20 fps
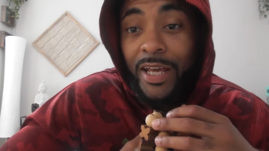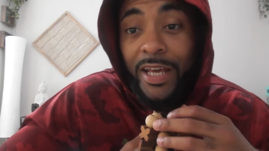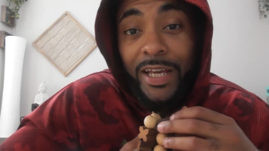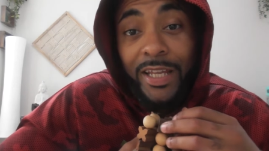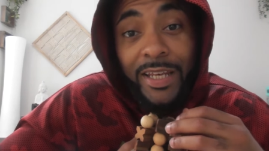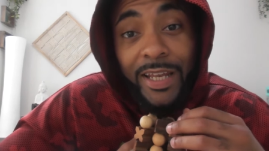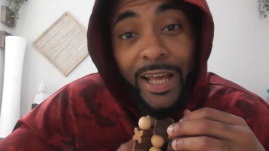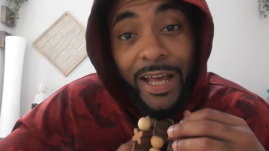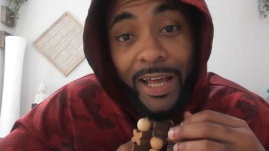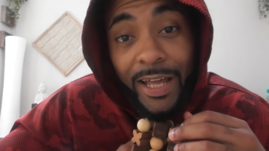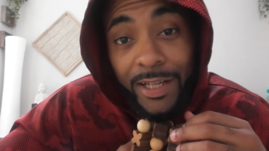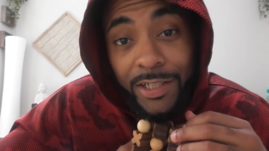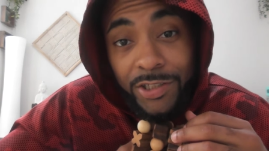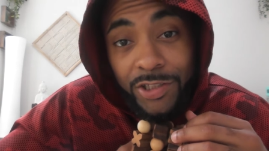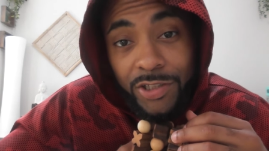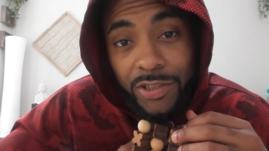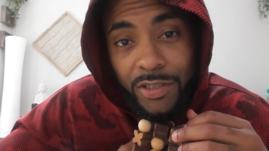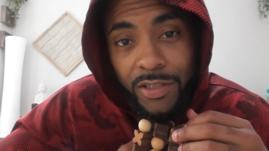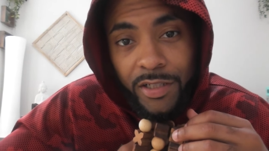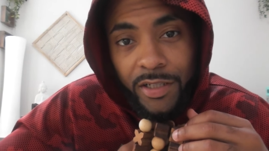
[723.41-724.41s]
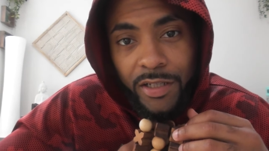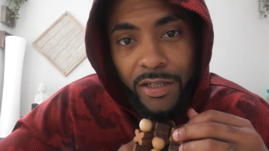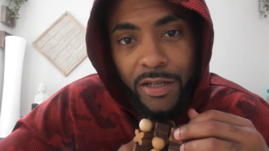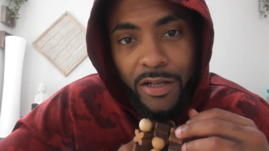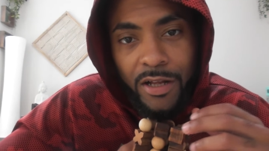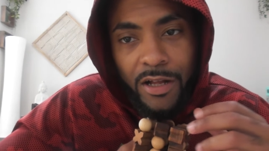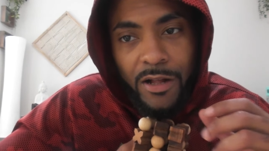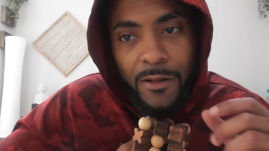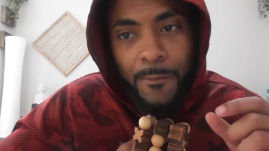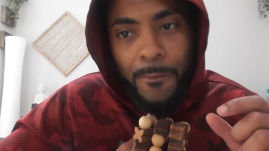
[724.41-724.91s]
And actually,
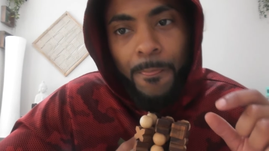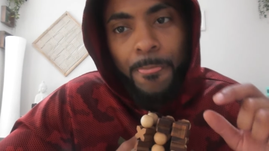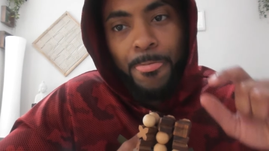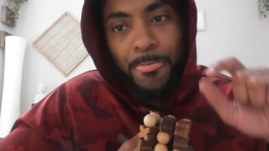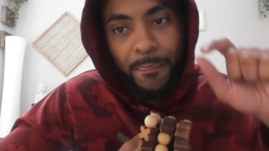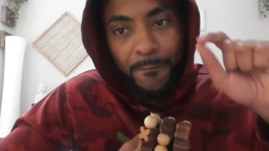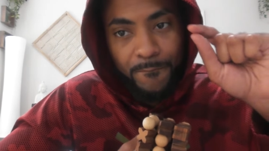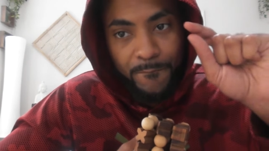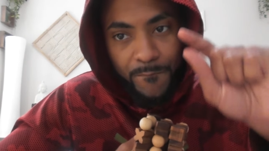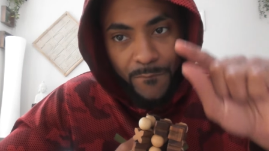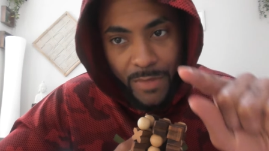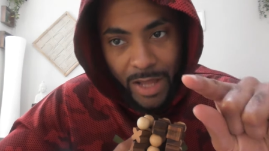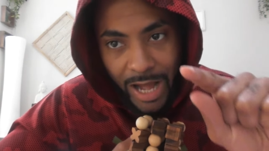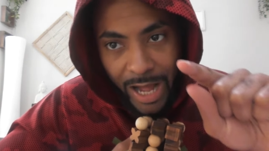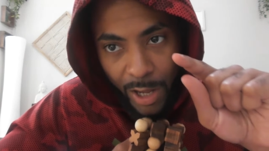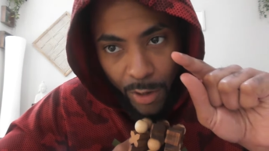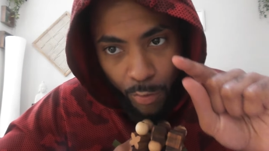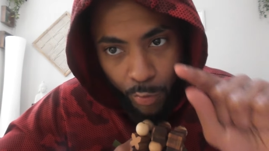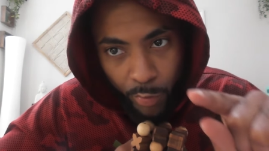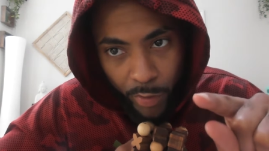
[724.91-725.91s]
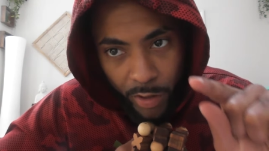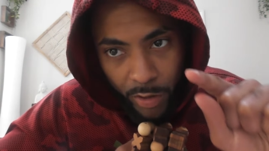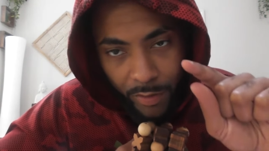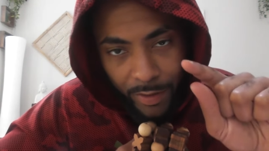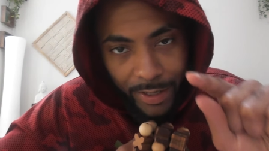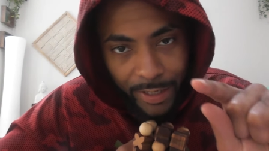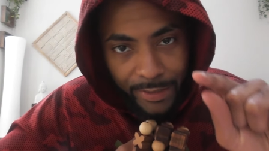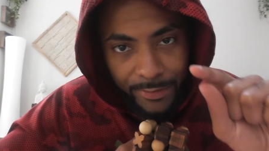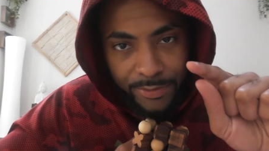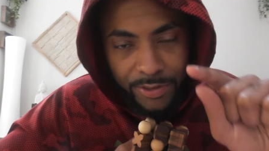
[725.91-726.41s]
I will
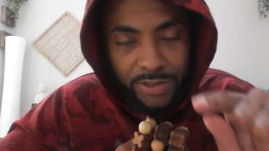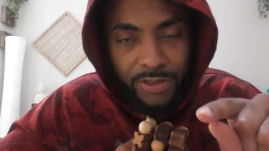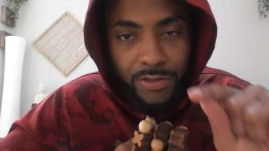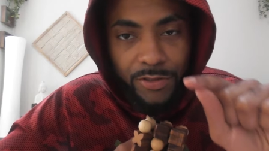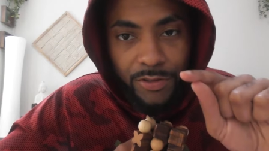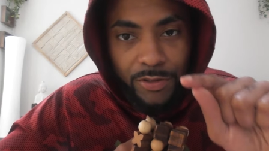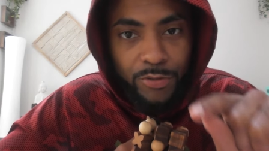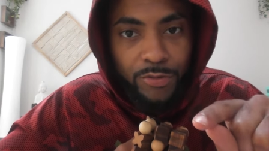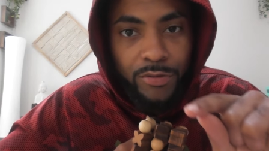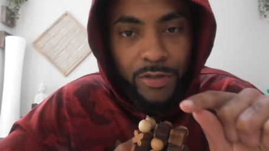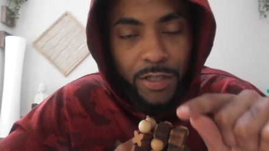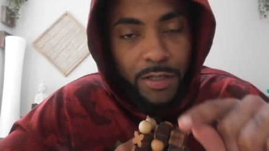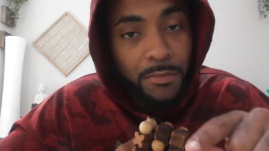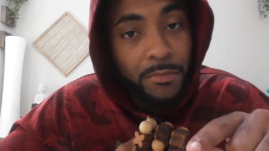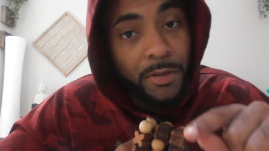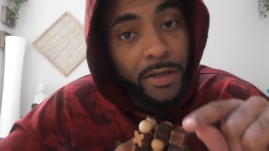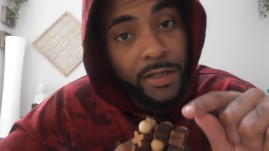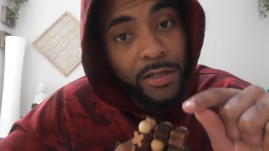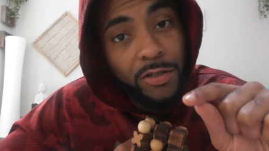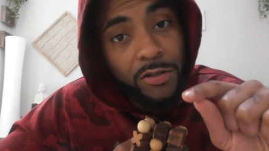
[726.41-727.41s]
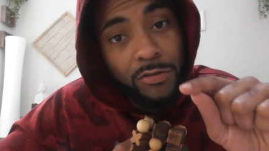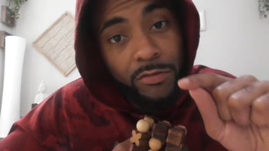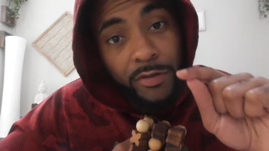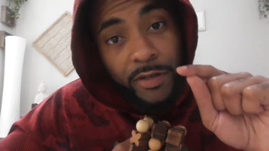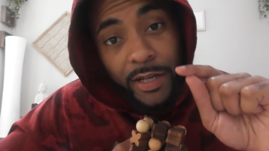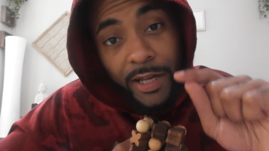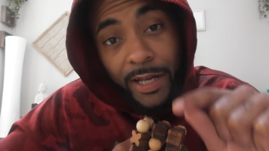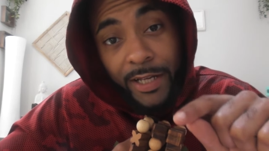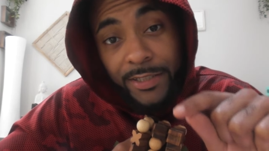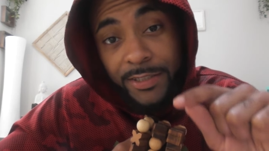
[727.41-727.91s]
absolutely make a
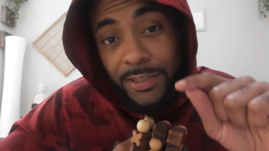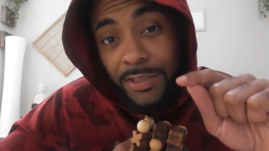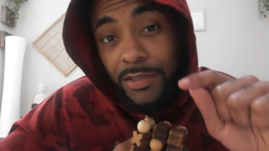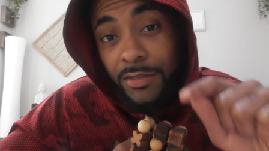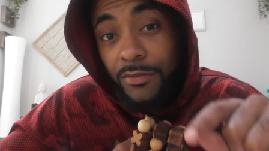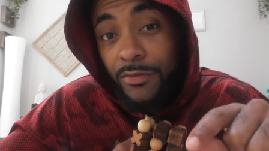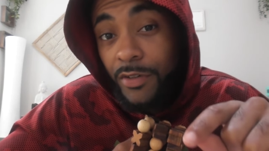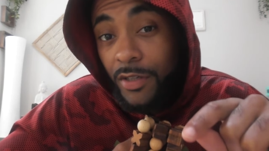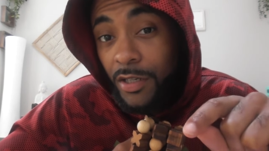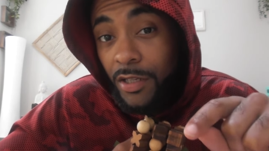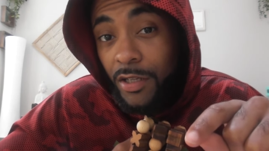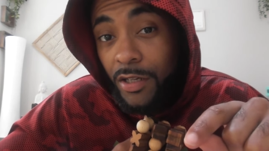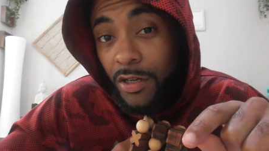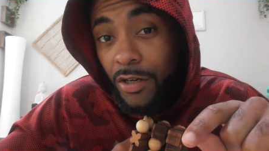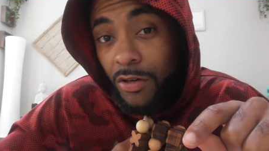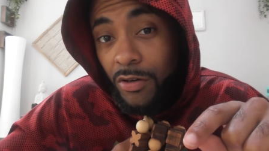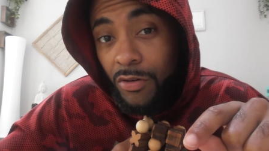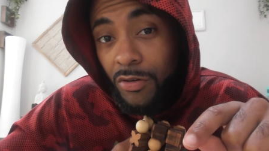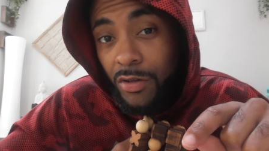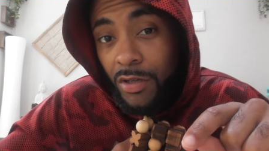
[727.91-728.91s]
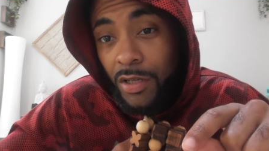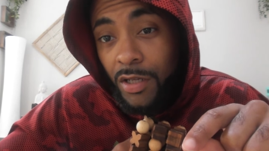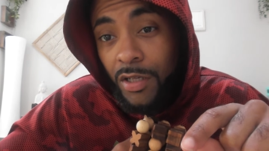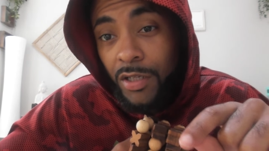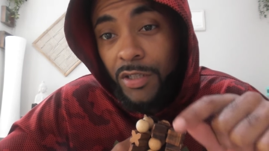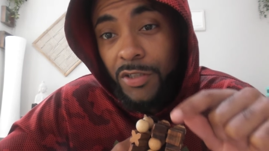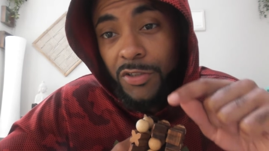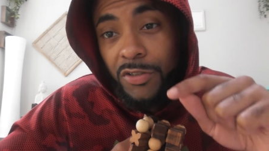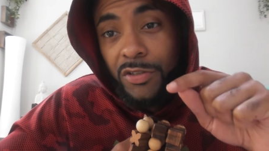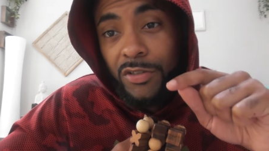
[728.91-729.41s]
reaction video
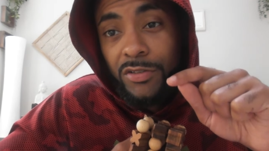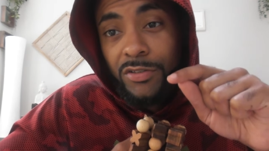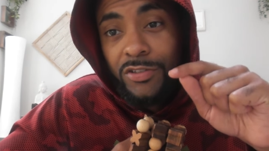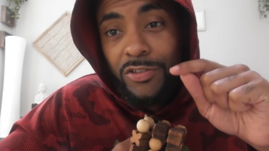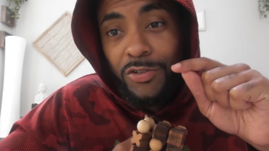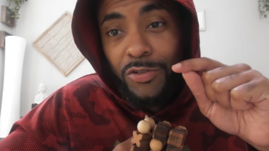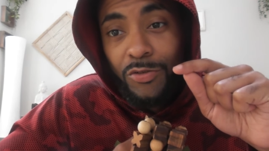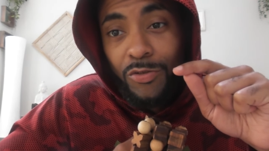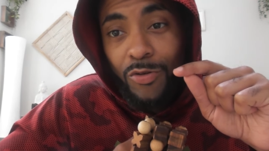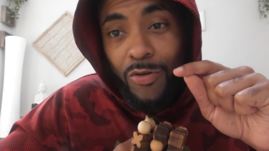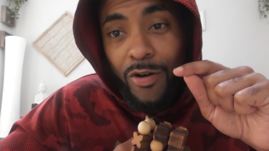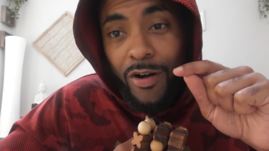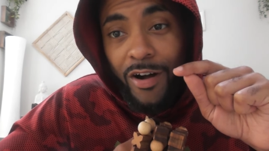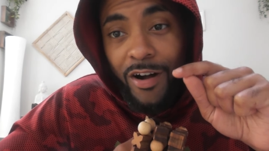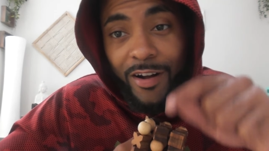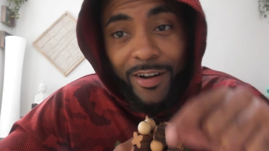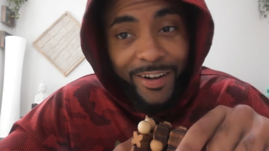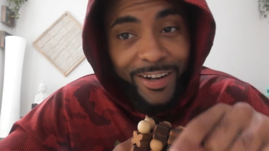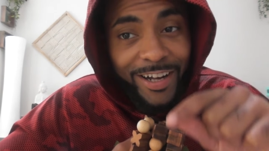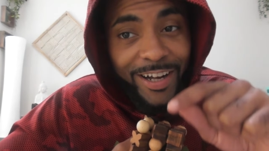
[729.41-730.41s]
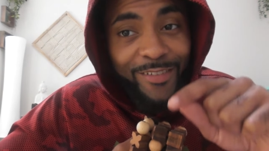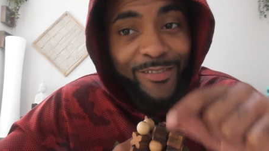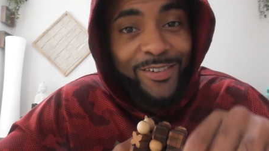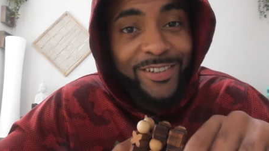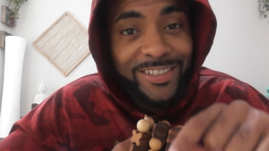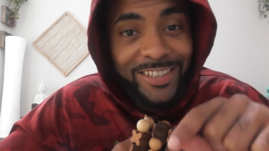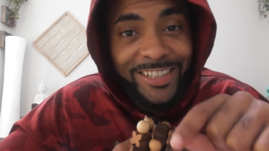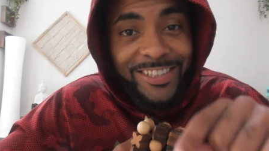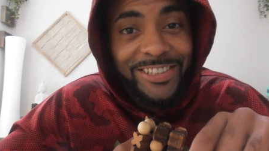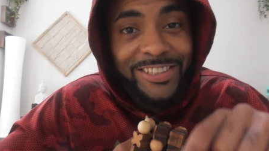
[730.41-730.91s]
to our
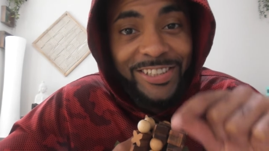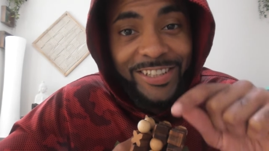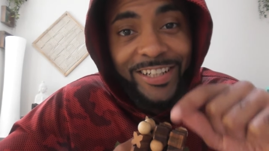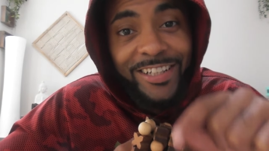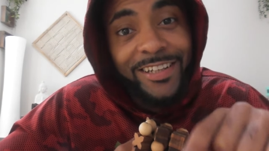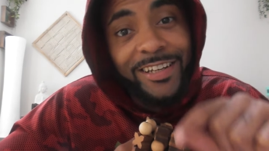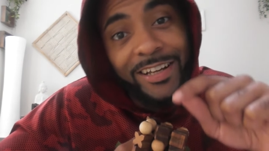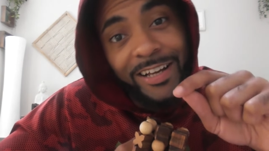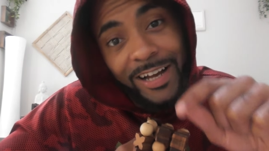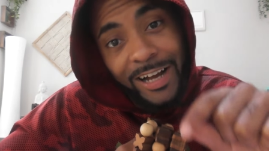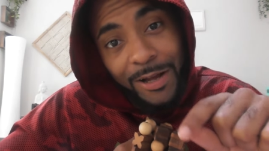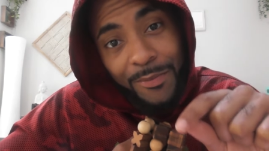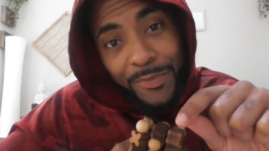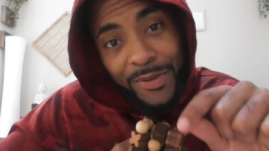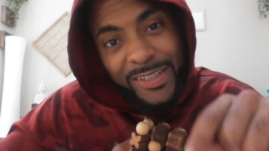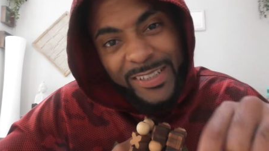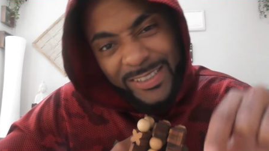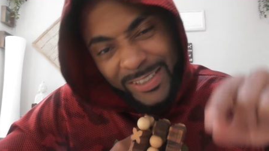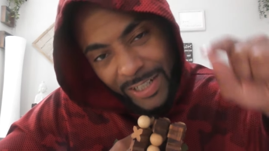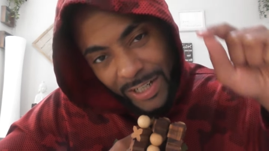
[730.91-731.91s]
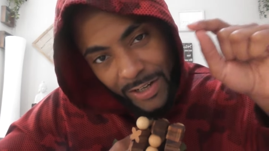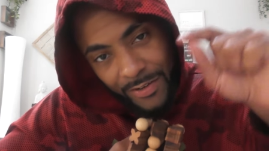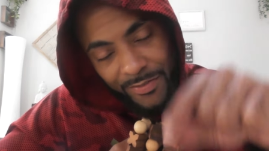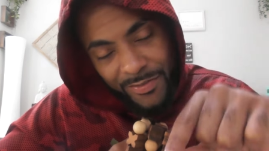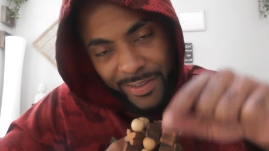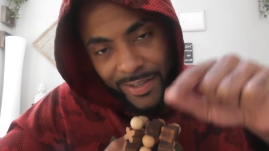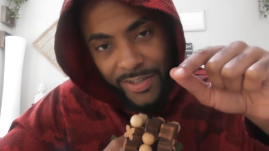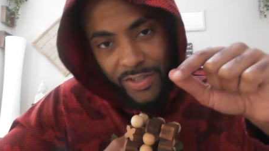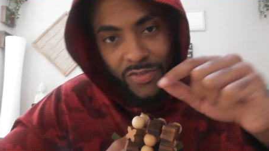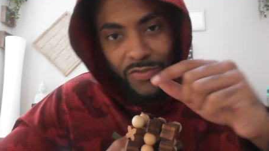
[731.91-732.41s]
conversation in the comments of
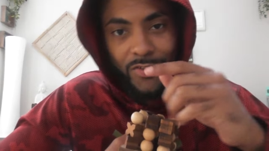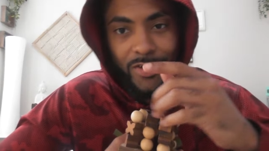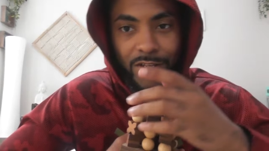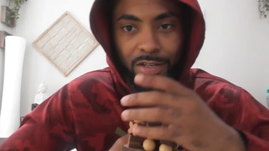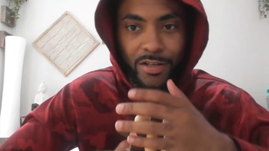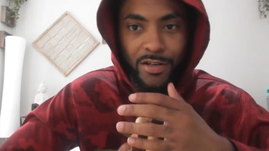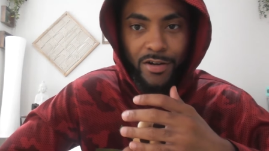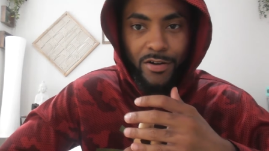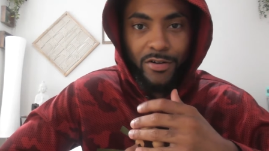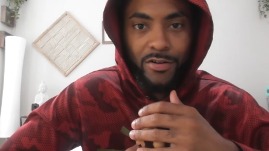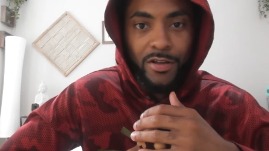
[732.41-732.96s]
this video.